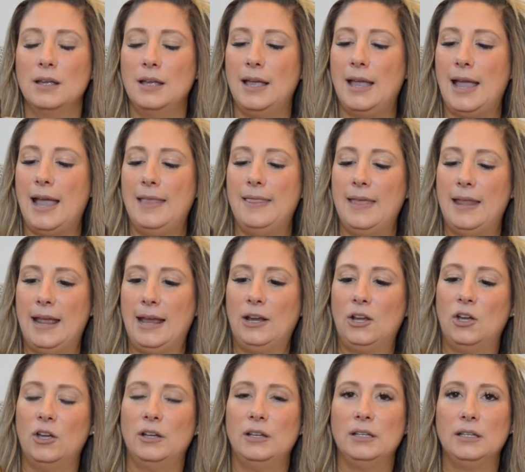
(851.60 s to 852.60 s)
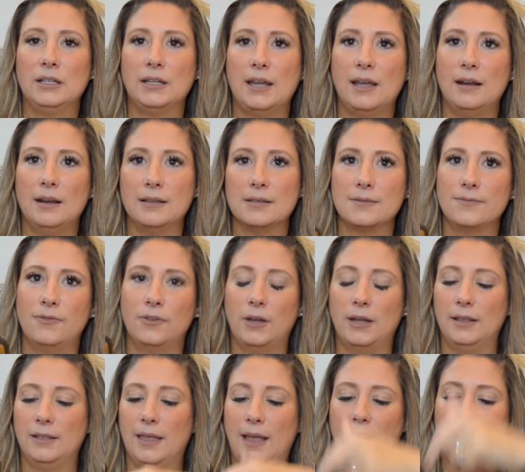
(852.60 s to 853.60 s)
And then I couldn't get his
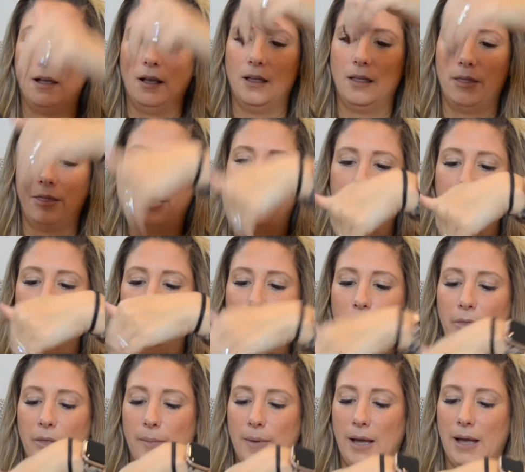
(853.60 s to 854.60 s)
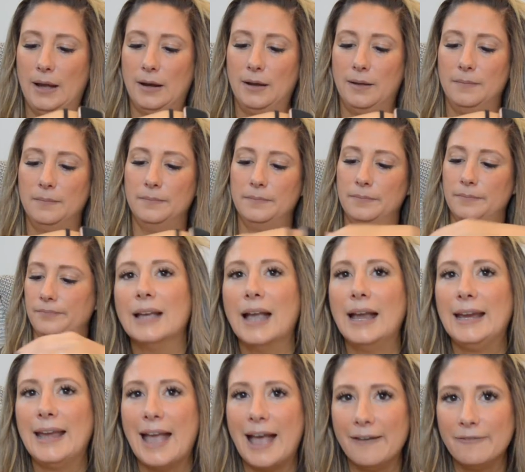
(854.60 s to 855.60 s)
foot like through the bottom.
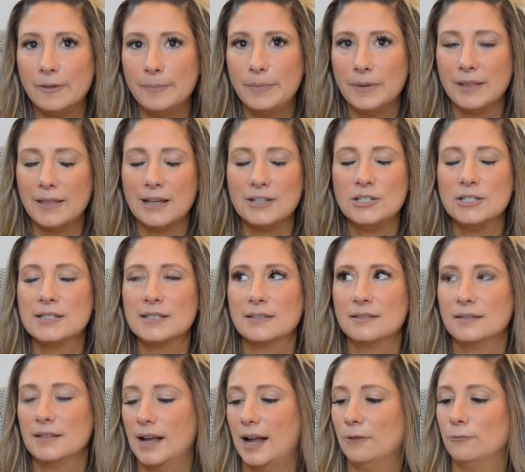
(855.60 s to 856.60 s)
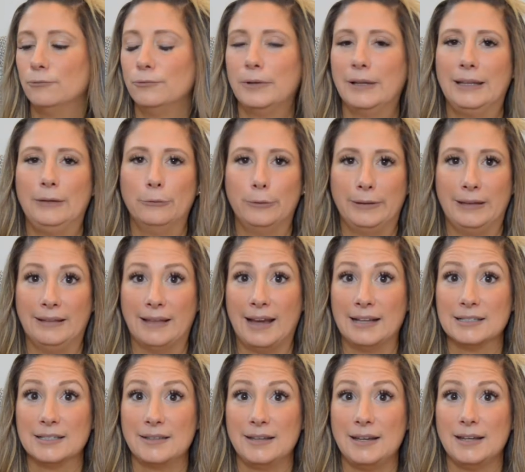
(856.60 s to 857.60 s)
I really, really
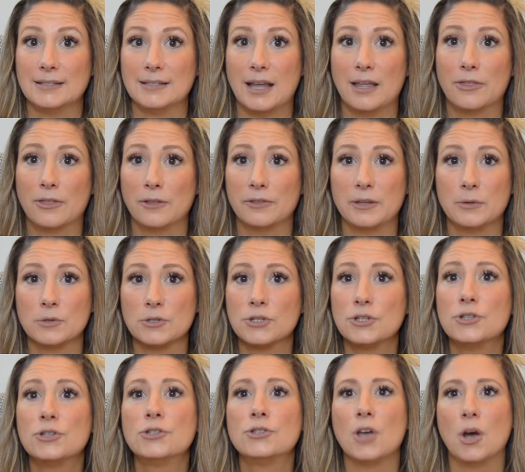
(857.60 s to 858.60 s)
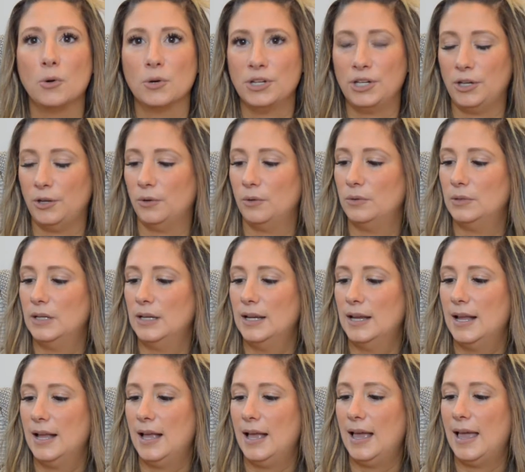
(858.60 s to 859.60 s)
liked these. I thought they were so cute.
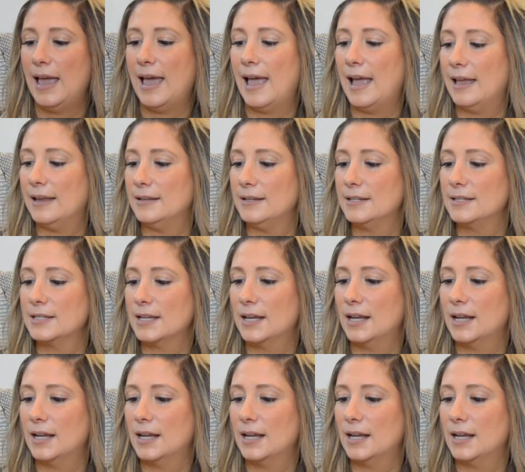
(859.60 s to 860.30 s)
And